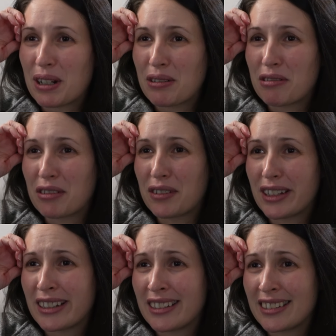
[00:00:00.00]
one off of
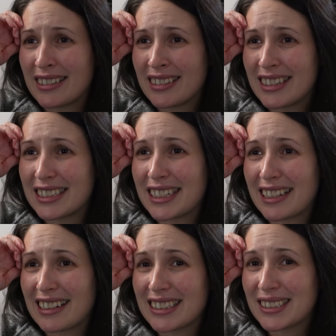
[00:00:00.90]
the tick
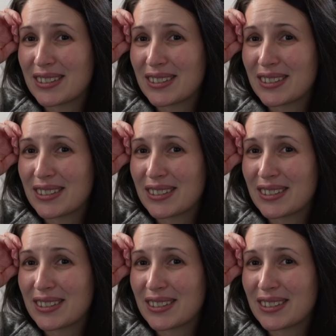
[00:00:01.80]
list,